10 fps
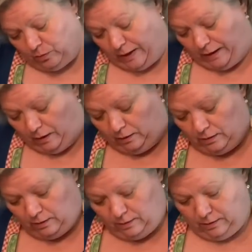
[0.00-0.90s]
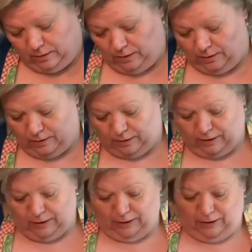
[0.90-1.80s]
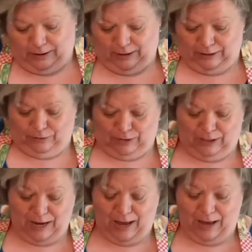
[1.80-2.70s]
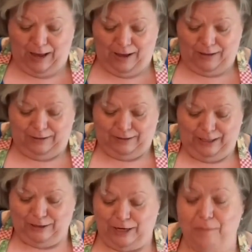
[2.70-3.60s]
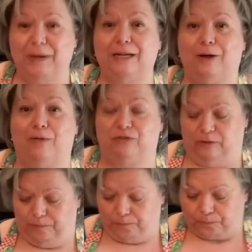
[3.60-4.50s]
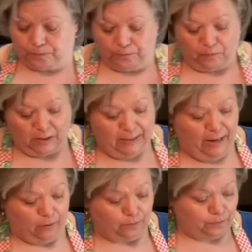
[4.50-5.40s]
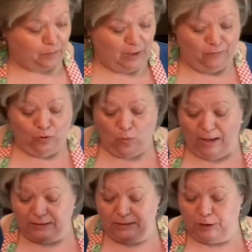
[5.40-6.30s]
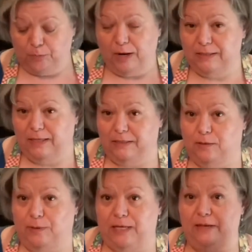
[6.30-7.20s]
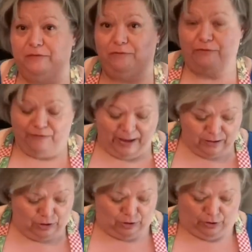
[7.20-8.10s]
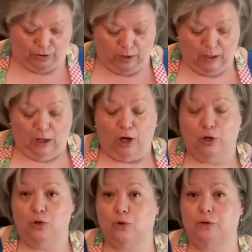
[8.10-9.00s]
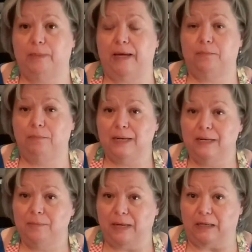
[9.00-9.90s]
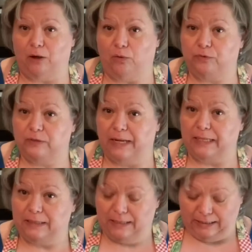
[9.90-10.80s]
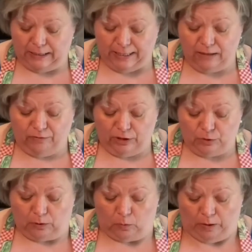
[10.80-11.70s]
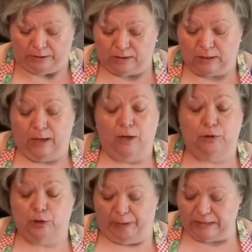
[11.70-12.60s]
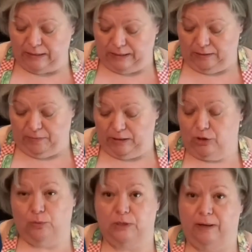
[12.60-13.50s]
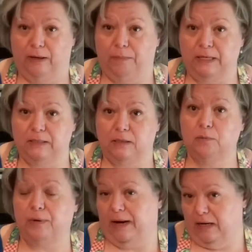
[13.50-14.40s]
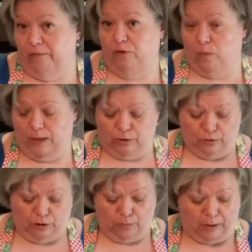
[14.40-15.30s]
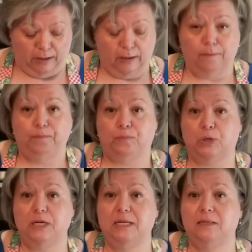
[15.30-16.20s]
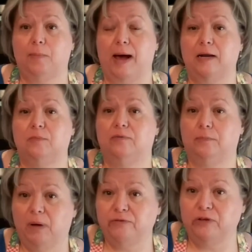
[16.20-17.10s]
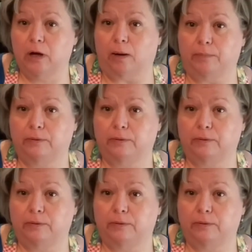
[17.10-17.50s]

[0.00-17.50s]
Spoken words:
well. So ta-da! There's our meatloaf. Now, if you wanted this process to be even faster, you could make mini meatloaf, like little individual ones, which basically means you would take a piece of the bread, if you want to use the bread, put it in the bottom of a muffin cup,